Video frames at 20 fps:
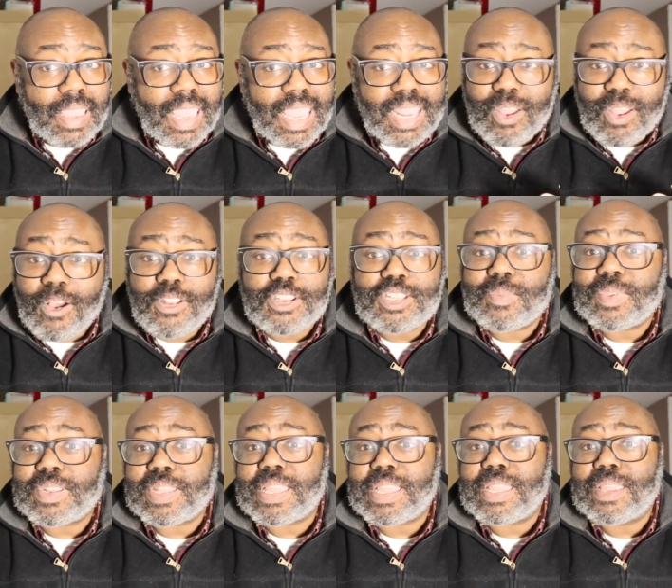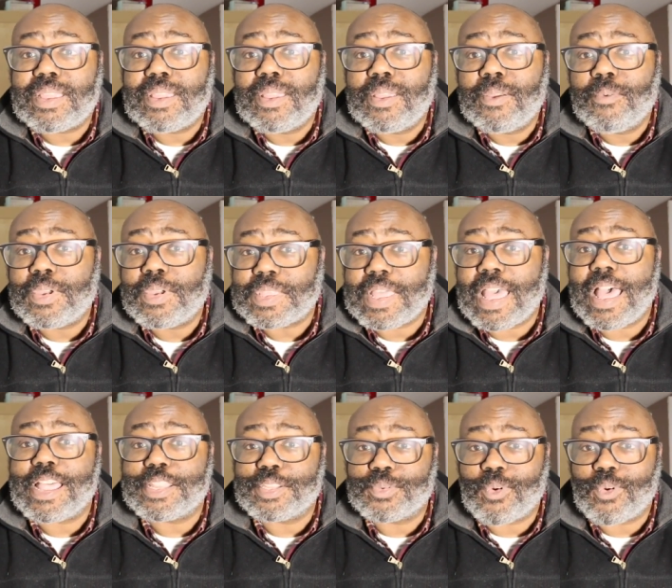and ultimately with
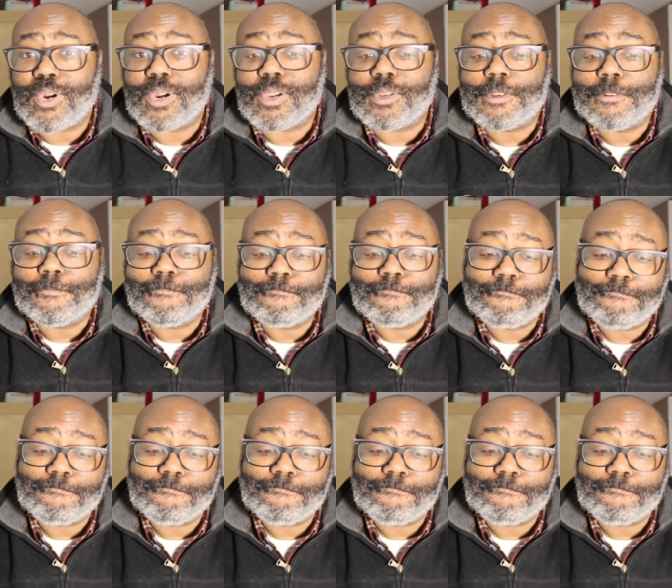God's world.